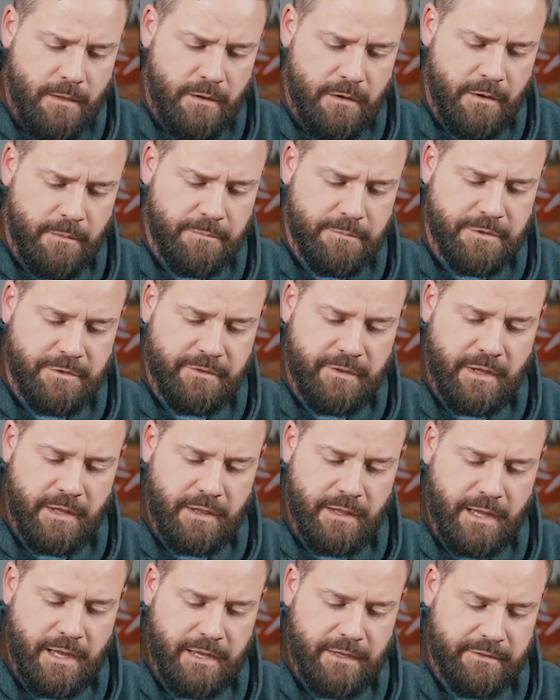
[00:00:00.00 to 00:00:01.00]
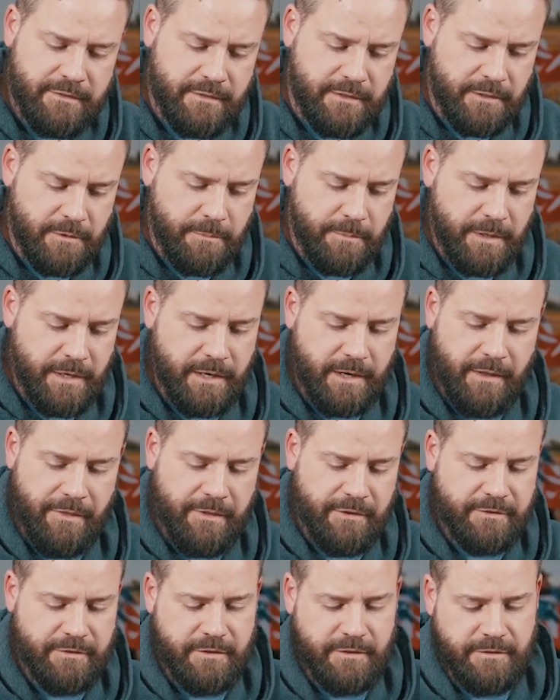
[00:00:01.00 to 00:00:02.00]
Yep, just that last little bit. And
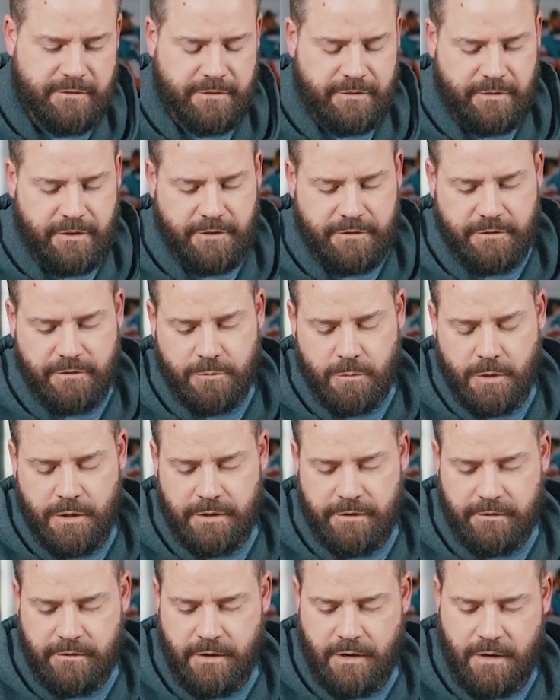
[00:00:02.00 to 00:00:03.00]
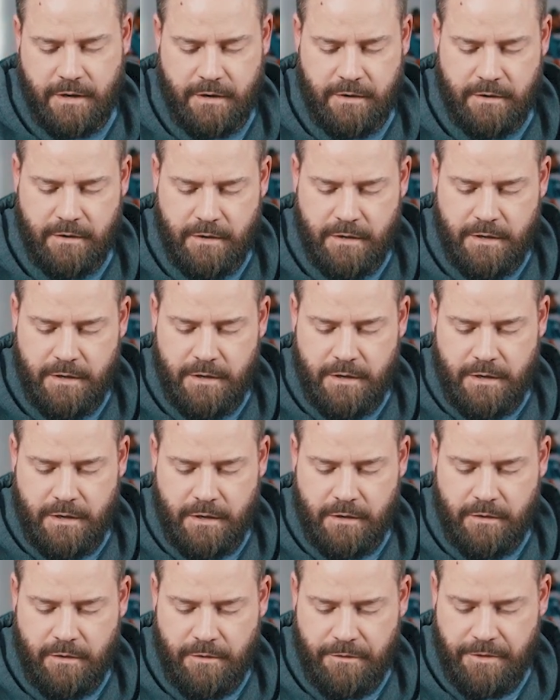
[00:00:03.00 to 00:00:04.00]
this is what
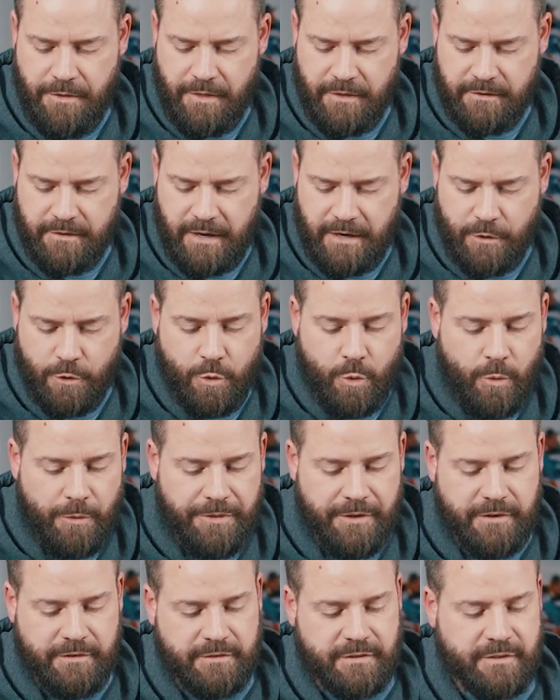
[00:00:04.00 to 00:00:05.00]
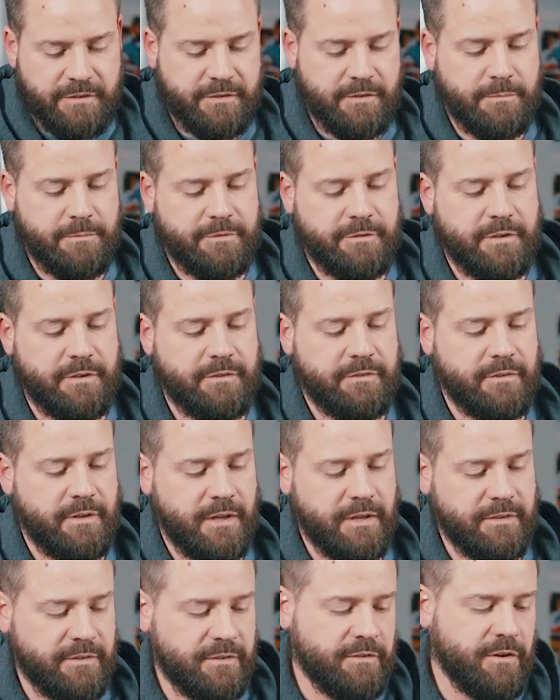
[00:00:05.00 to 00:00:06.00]
another thing that's kind of cool with these systems is
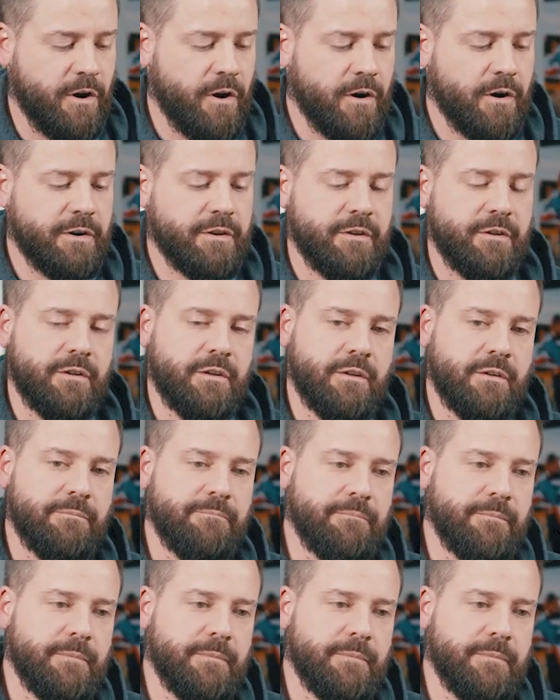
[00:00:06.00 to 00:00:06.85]
it's hard to,